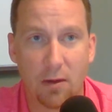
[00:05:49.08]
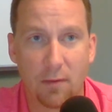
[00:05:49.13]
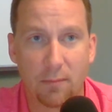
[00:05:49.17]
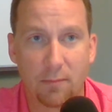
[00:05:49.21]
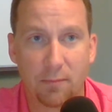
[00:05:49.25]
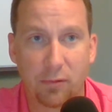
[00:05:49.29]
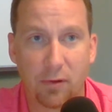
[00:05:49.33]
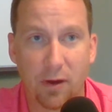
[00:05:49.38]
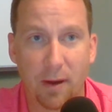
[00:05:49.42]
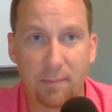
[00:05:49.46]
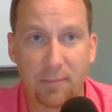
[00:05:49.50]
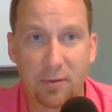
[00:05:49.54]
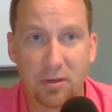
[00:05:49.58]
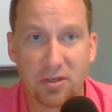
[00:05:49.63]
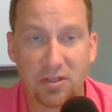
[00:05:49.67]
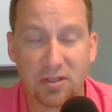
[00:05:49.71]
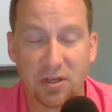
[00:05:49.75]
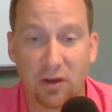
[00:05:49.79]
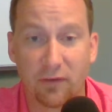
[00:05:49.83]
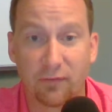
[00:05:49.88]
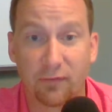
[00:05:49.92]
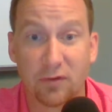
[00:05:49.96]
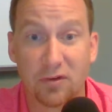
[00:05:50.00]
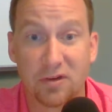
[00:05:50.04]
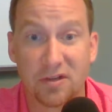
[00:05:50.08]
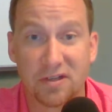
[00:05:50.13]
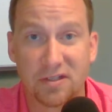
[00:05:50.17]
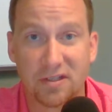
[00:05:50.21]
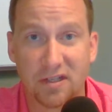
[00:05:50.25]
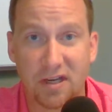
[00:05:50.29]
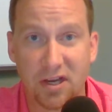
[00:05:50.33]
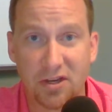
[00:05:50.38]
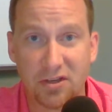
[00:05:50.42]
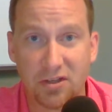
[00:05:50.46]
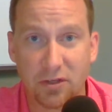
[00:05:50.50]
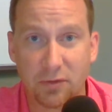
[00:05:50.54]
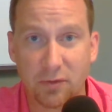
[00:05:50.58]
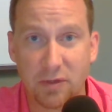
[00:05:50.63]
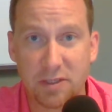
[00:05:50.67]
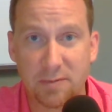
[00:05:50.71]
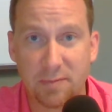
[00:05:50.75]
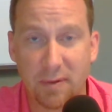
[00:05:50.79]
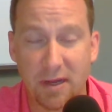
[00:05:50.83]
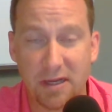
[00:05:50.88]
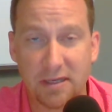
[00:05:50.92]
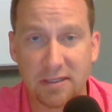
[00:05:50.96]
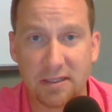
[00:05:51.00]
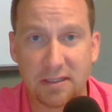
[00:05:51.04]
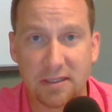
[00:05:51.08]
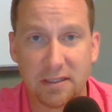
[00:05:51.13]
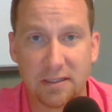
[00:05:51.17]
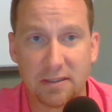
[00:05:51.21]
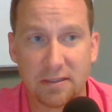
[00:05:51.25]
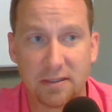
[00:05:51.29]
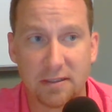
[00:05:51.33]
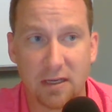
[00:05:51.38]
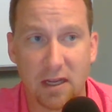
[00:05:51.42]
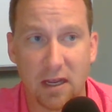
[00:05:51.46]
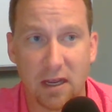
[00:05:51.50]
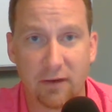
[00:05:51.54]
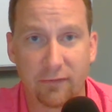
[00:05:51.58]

prep yourself for discussion responses